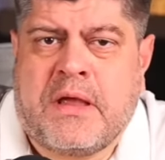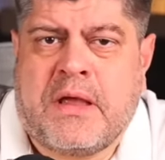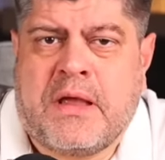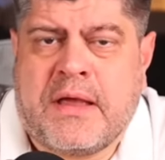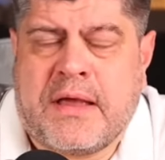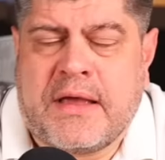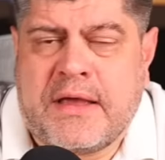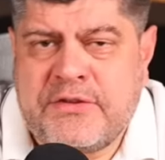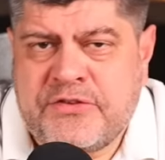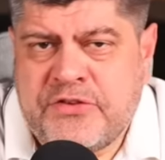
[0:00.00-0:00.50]

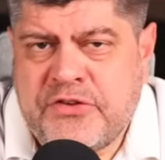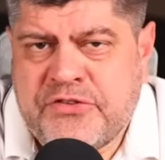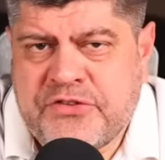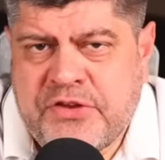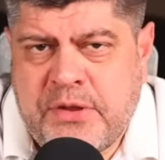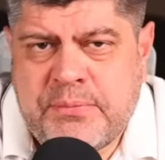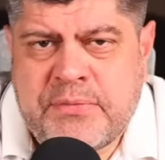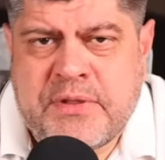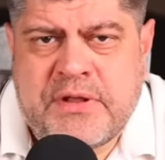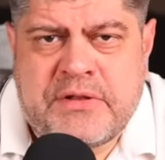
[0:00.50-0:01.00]
This is
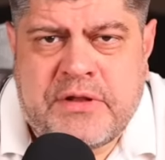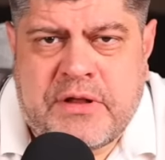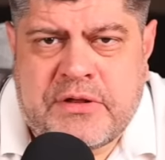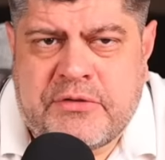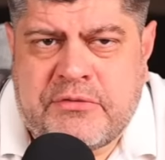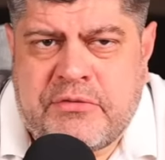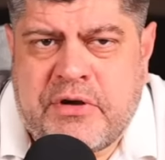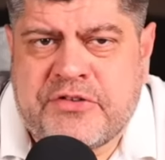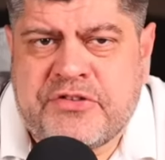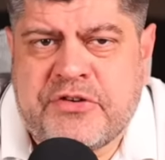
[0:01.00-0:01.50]
something that the
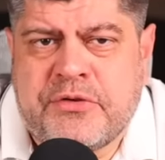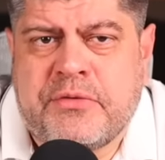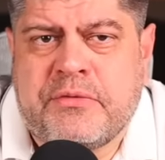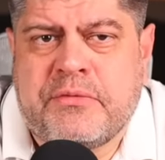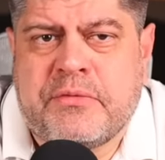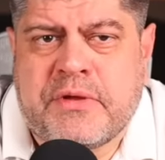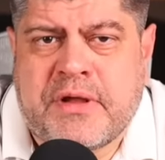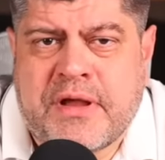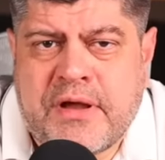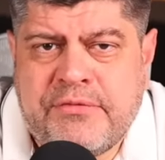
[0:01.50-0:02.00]
Russian
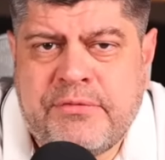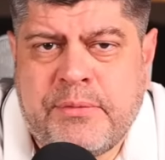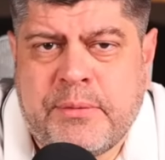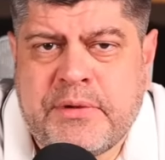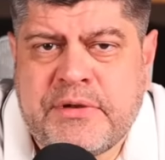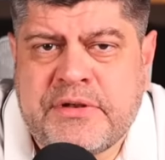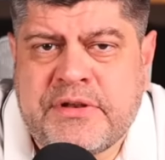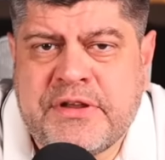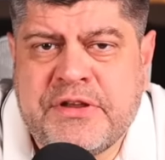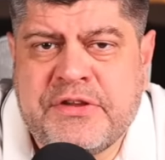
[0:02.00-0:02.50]

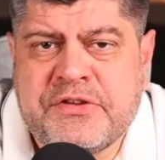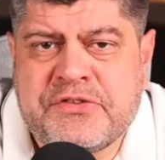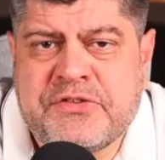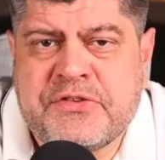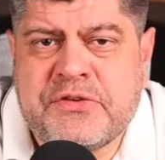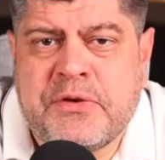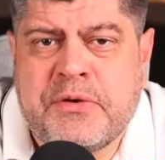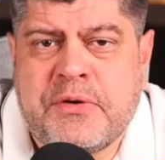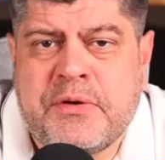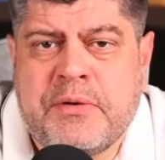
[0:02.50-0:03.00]
government is
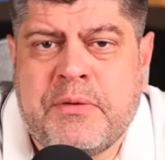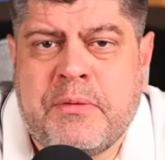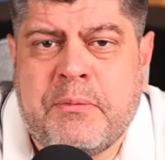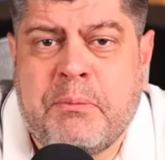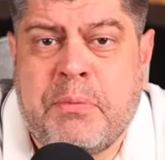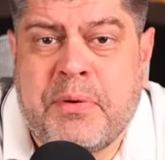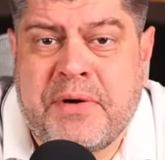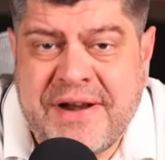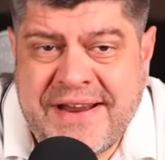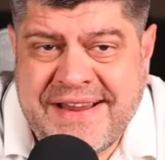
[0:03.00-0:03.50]

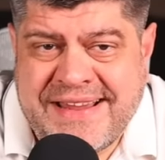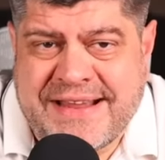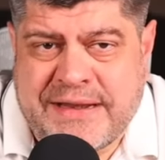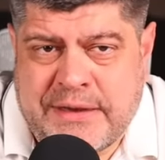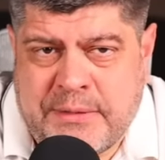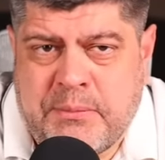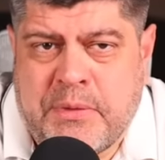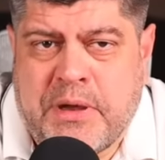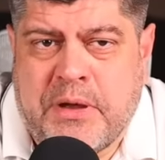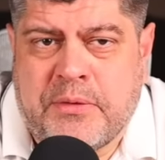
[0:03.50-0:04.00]
bragging
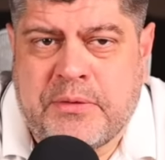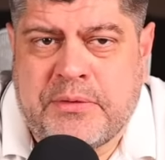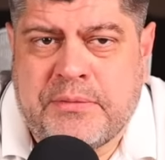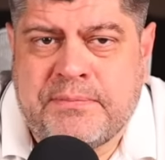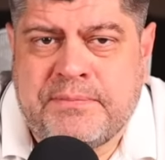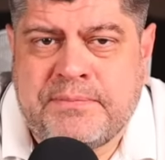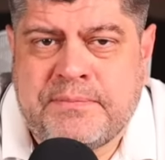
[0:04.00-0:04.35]
about.